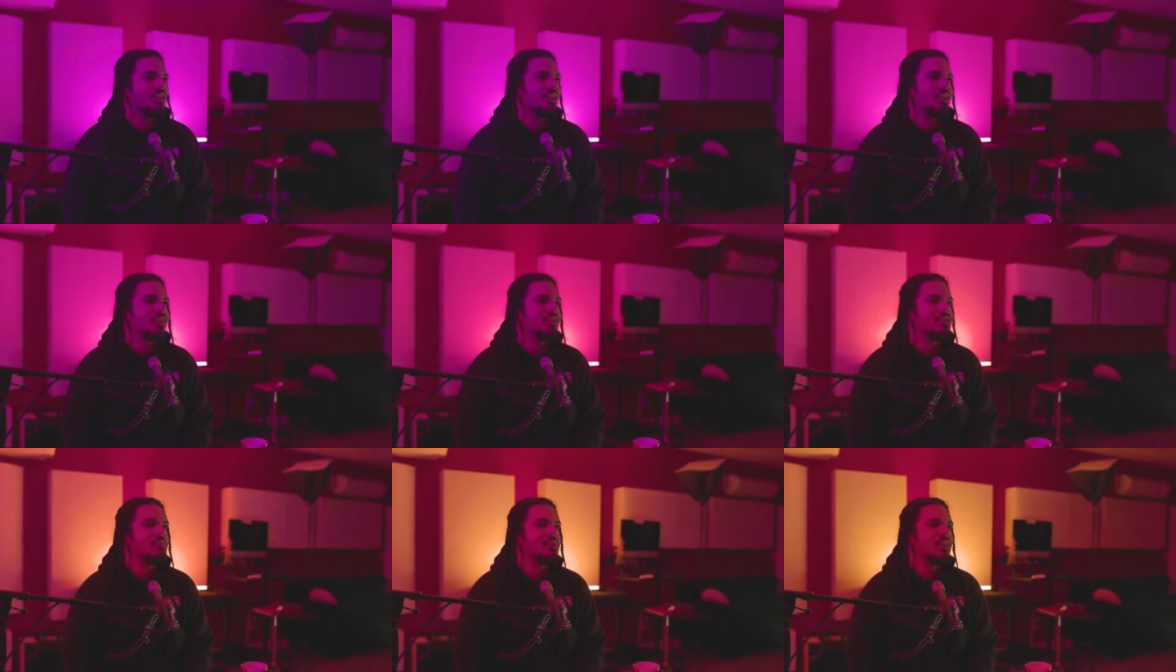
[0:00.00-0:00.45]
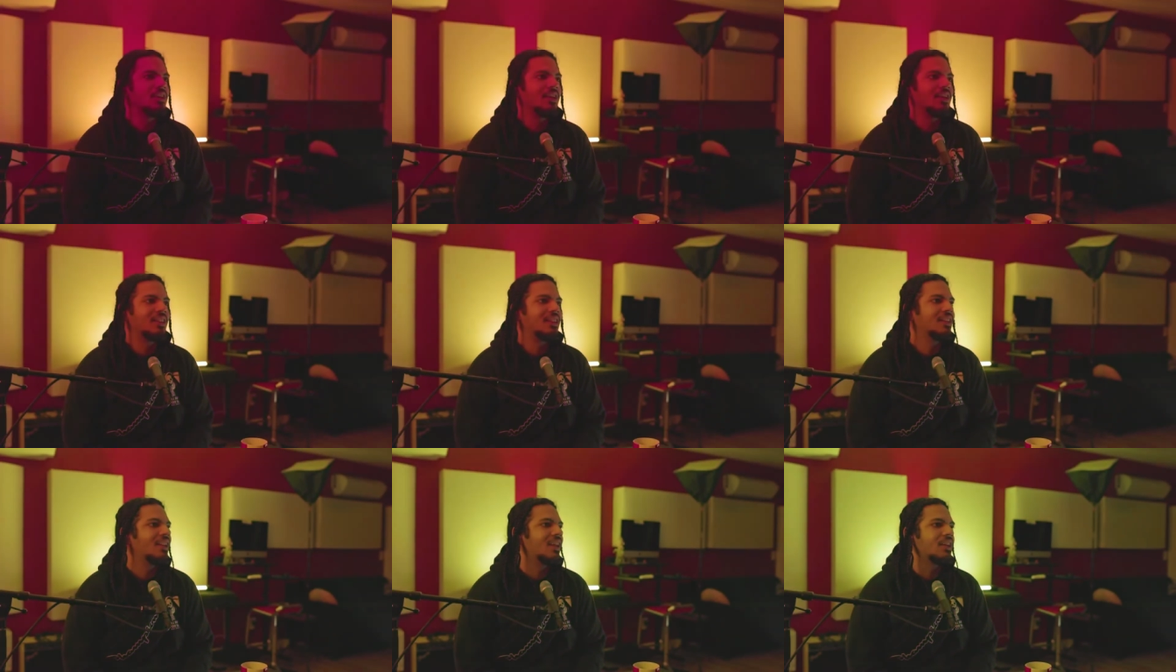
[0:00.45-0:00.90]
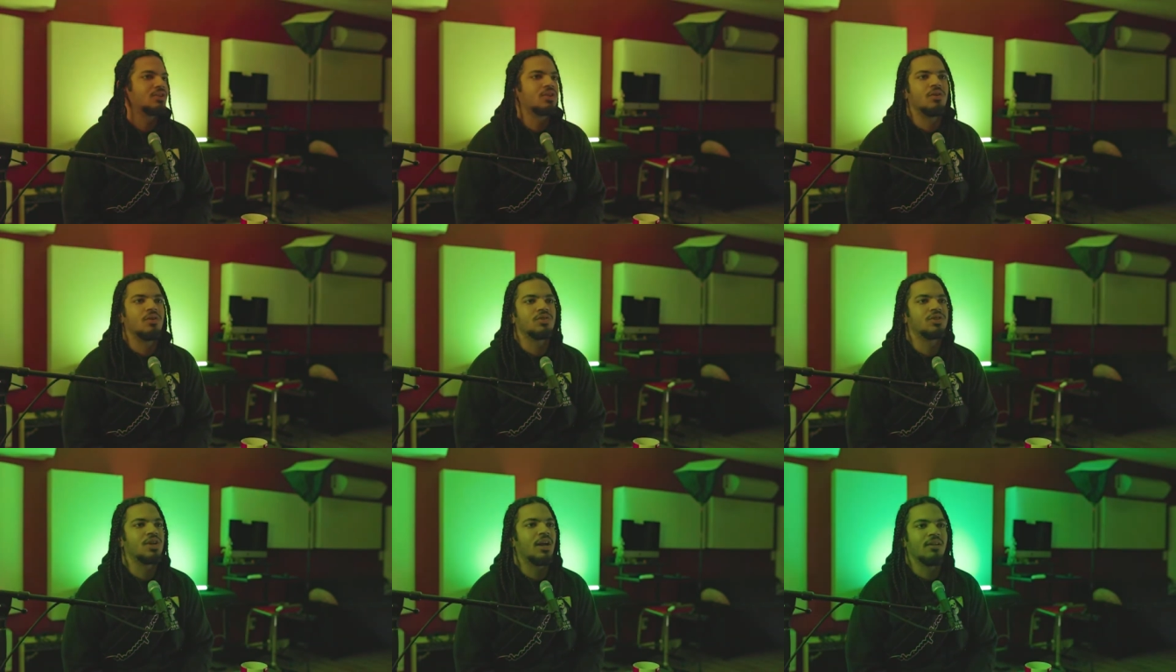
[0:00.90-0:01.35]
into being like the next
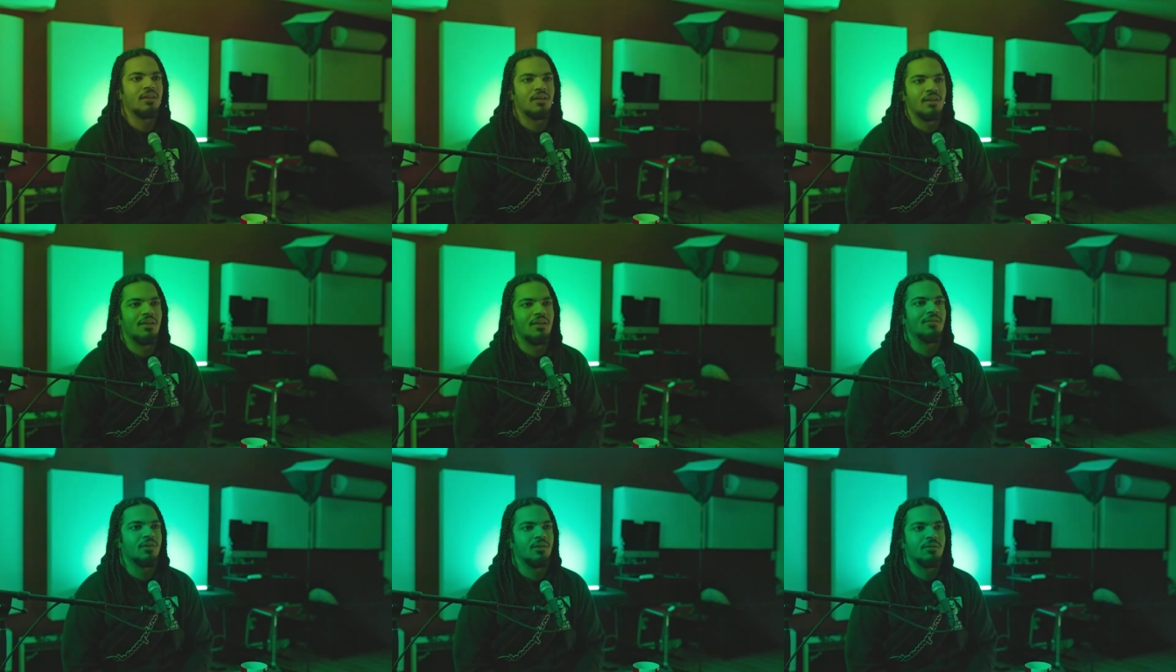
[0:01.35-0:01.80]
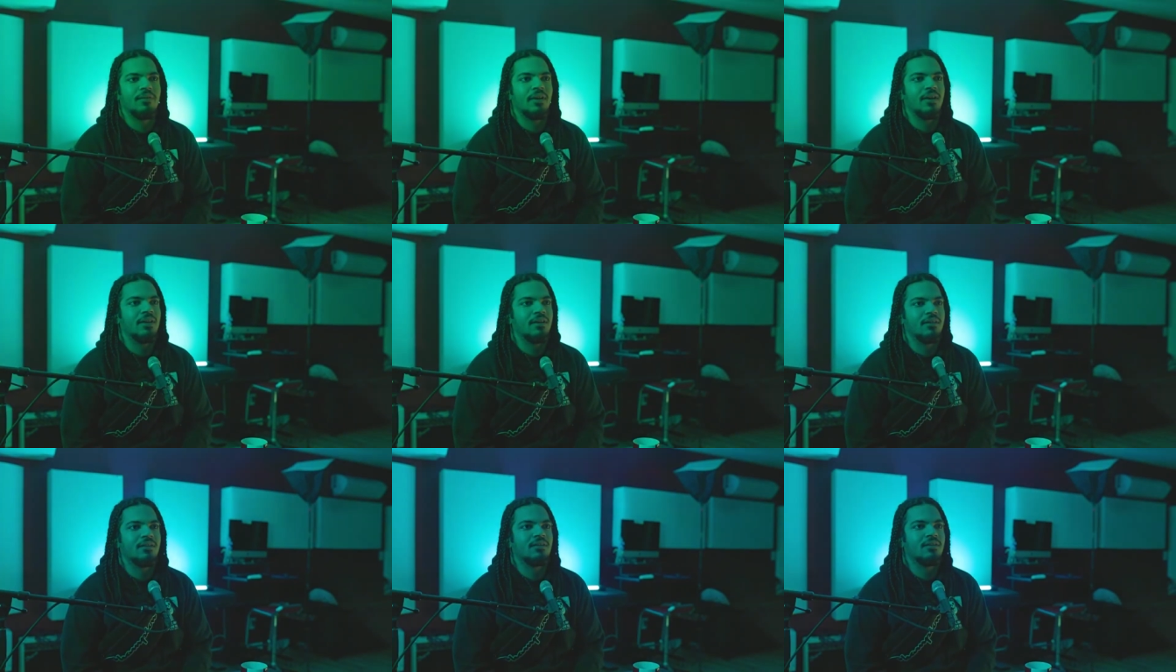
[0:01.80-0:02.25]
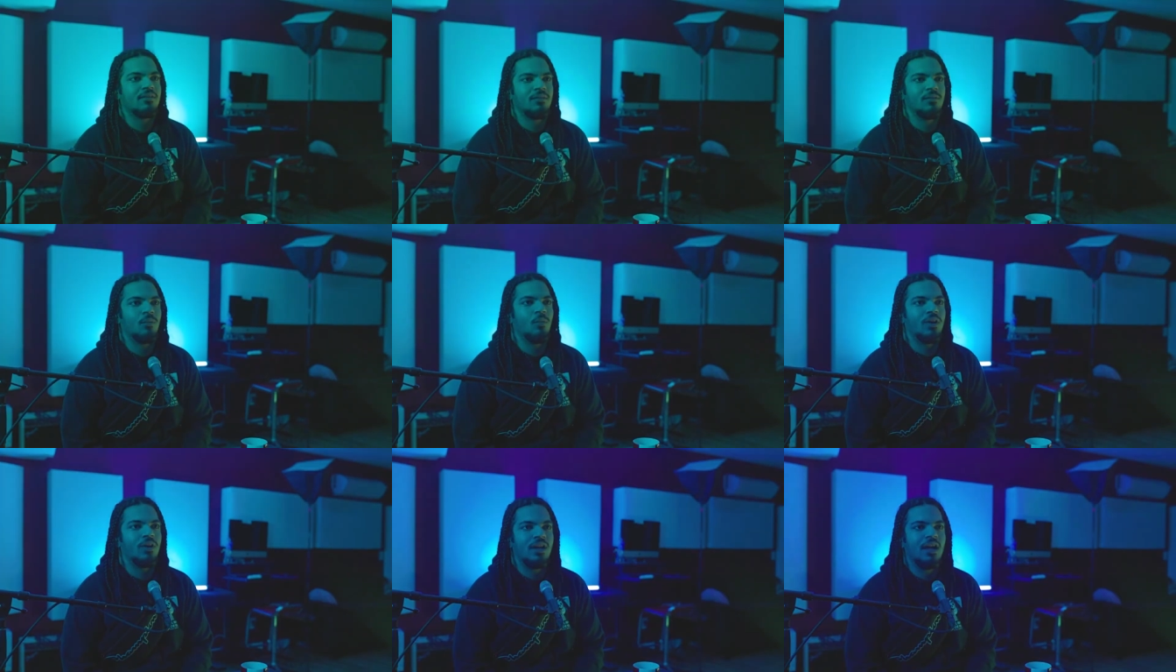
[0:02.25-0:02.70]
Coachella level oh, event
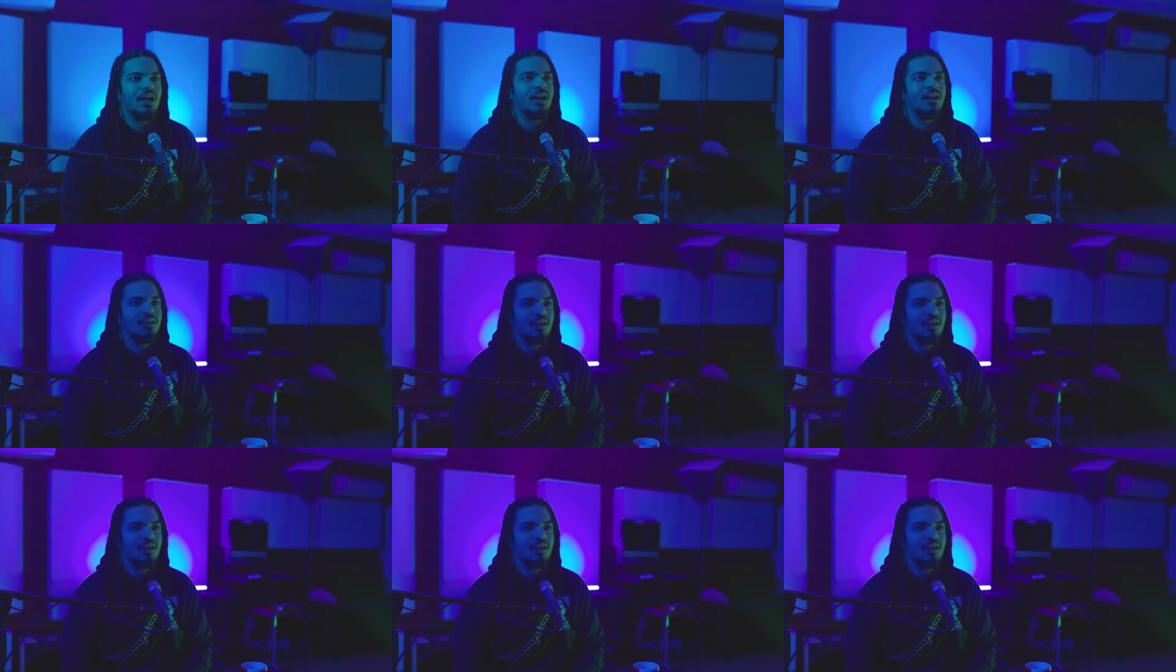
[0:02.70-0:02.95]
one day. I